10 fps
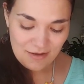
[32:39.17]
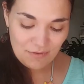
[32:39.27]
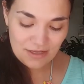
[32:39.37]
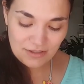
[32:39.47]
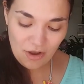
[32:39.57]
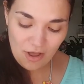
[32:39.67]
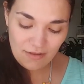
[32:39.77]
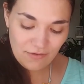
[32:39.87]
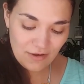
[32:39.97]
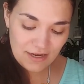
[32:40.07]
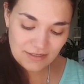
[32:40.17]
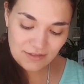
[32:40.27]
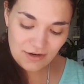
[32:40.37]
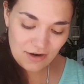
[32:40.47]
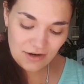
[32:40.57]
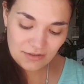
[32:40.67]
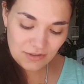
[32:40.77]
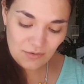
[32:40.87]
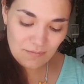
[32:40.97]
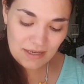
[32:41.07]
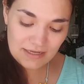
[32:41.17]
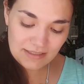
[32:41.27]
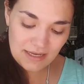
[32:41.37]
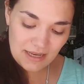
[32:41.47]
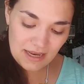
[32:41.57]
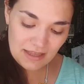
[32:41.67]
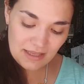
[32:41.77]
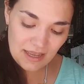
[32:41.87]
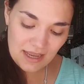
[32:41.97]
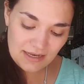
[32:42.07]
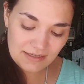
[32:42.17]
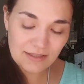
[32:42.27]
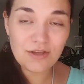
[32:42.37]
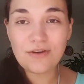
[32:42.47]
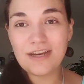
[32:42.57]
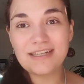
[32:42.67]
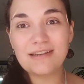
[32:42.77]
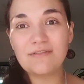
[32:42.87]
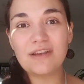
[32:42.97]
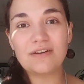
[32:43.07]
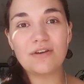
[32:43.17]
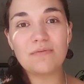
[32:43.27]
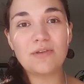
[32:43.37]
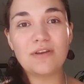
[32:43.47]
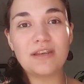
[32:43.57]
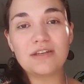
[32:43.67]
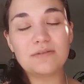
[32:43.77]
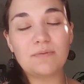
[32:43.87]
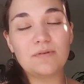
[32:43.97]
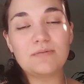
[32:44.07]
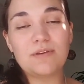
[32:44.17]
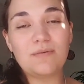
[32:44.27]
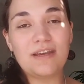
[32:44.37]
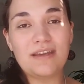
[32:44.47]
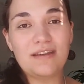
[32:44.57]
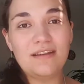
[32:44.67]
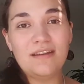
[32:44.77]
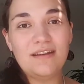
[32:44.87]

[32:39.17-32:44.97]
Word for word: because all of you guys are so amazing, and the kindness and the creativity in our community just blows me away